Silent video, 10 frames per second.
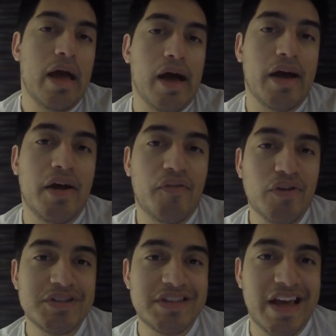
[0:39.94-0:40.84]
Now,
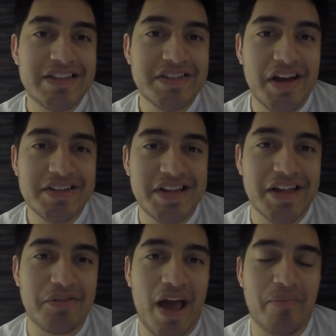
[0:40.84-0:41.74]
unfortunately, that's not
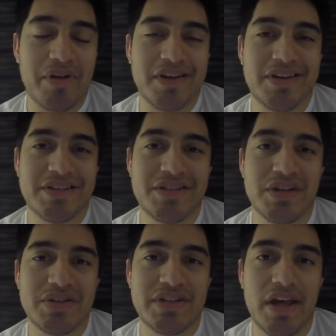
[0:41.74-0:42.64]
exactly what happened.
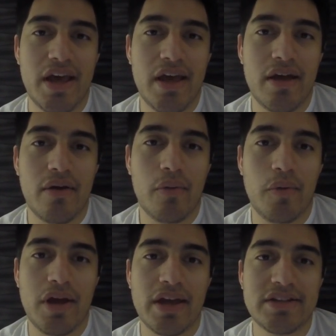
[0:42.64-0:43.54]
So today,
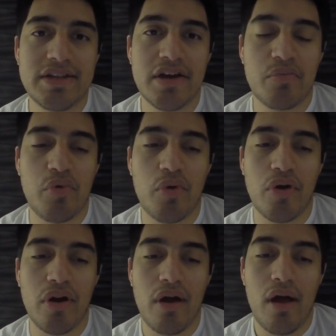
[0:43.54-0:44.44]
we get to the
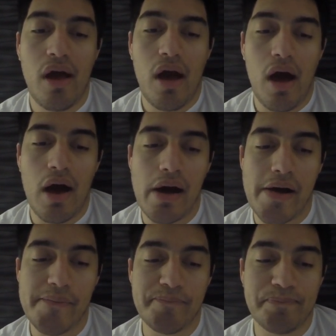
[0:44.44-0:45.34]
airport,
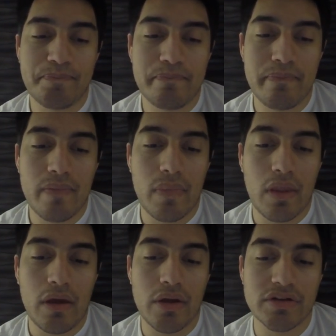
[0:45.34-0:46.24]

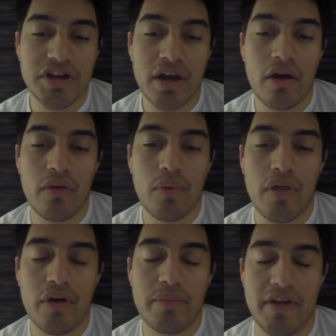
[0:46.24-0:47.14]
checking all the
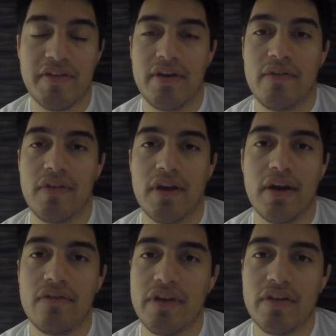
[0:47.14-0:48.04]
weather updates and
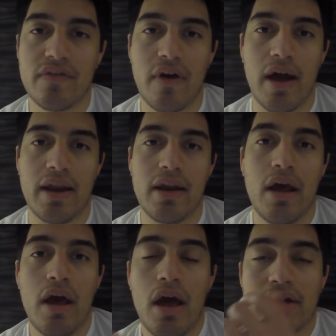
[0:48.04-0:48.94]
everything is fine.
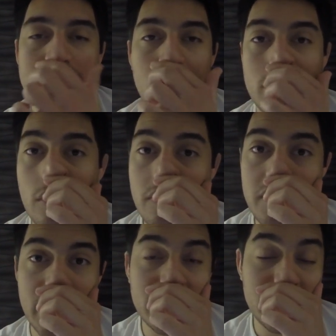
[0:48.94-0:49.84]
So no
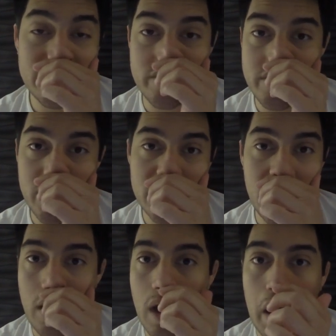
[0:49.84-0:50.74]
flight delays or anything like
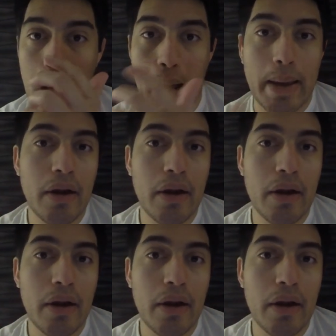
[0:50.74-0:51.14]
that.